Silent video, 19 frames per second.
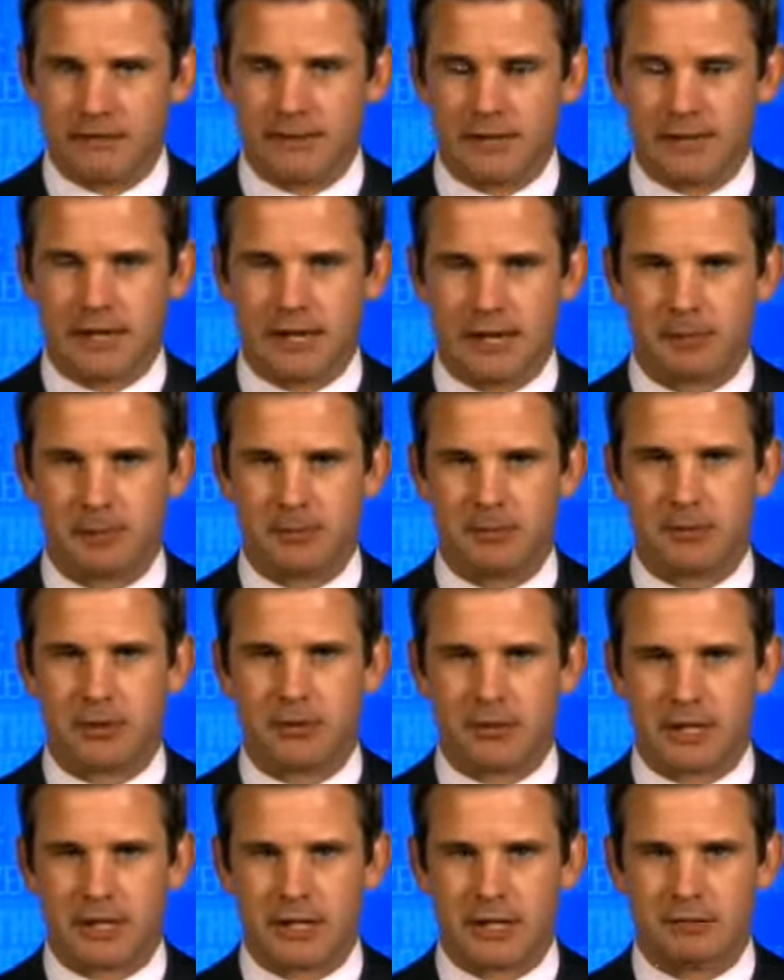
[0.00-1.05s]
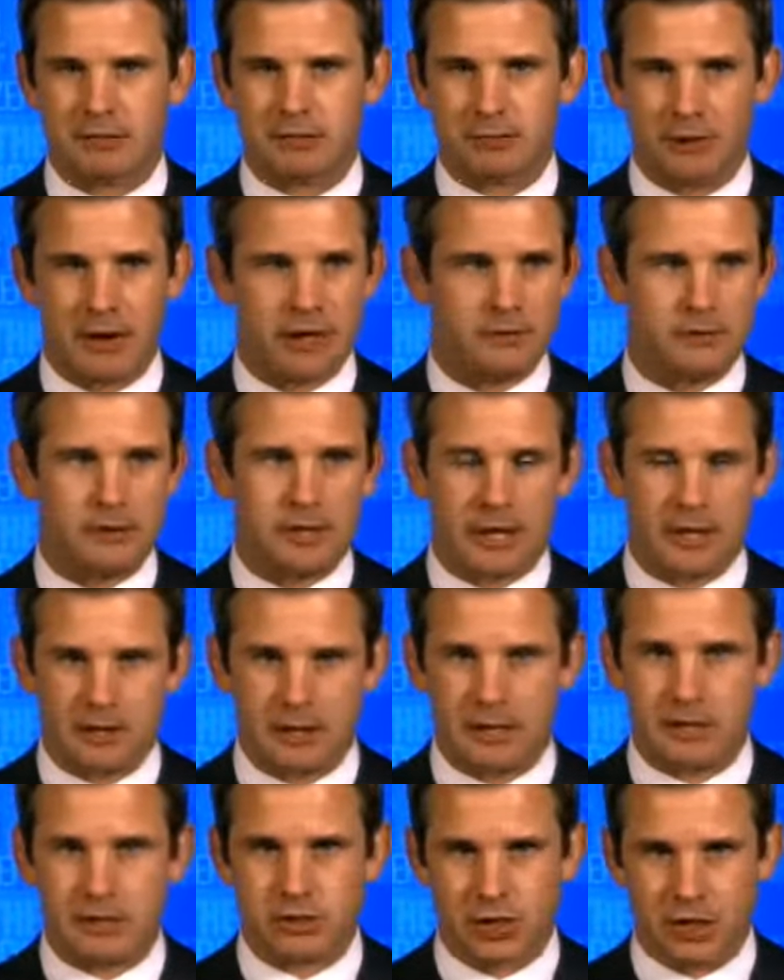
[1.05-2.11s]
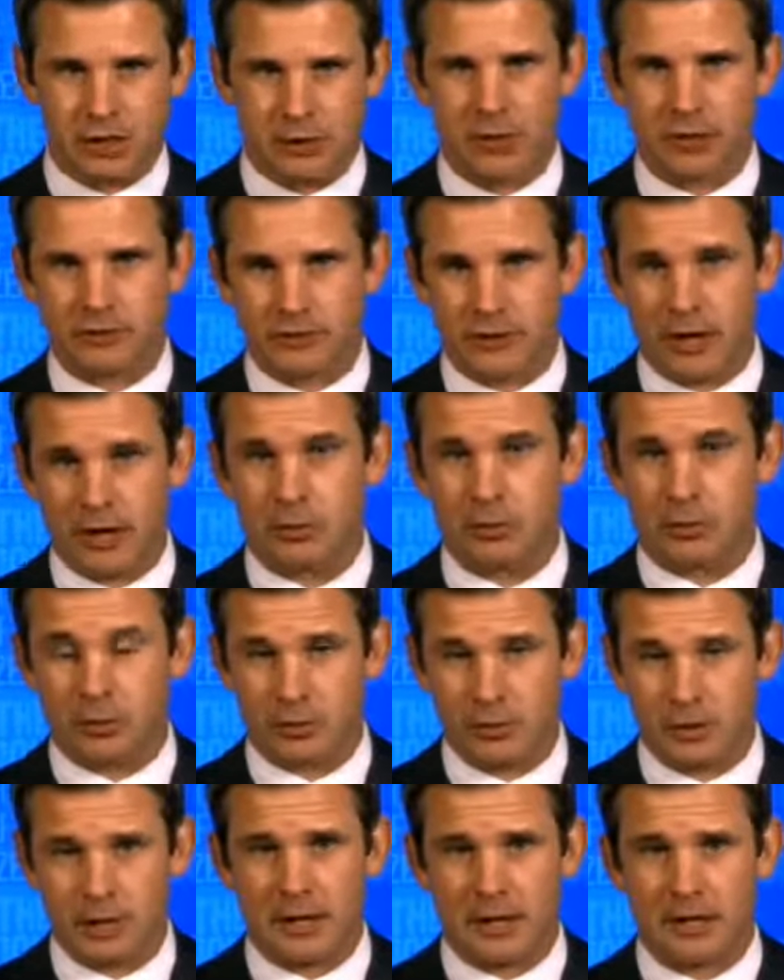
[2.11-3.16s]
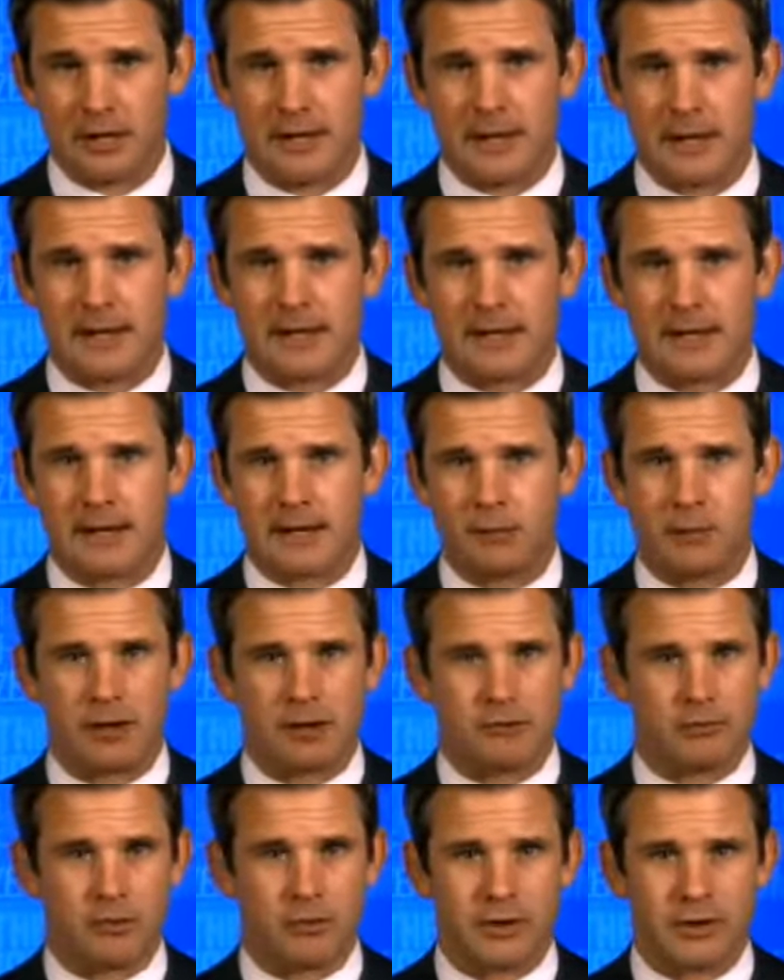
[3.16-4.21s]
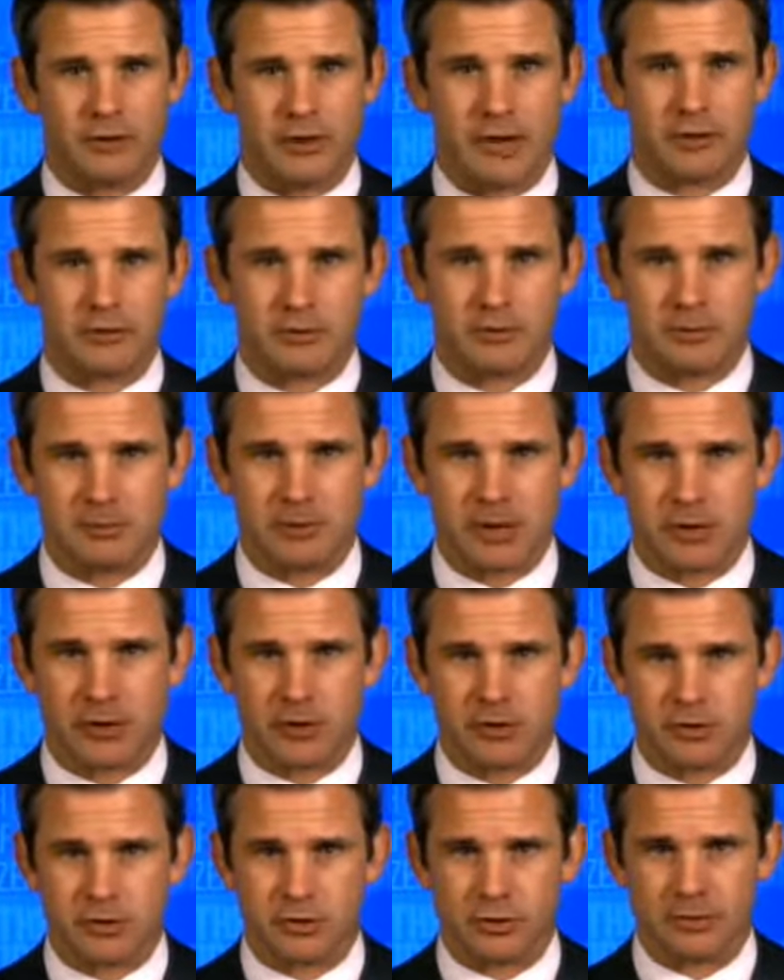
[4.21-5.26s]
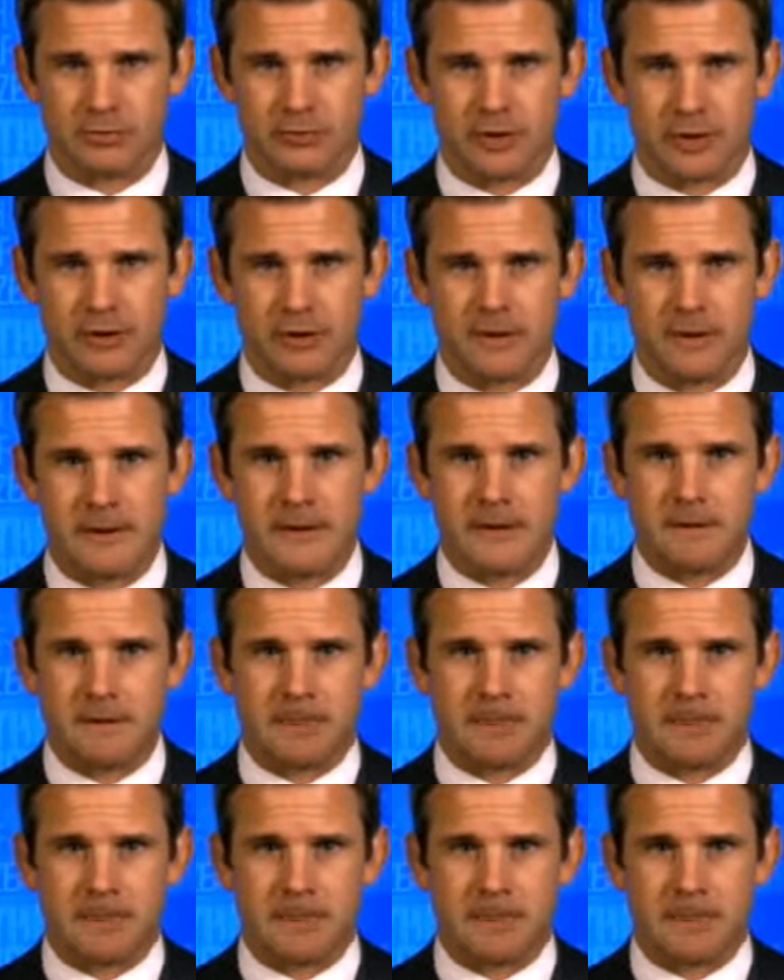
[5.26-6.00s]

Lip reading: have the capability to, frankly, unleash hell on South Korea. And we have 20,000 American troops there.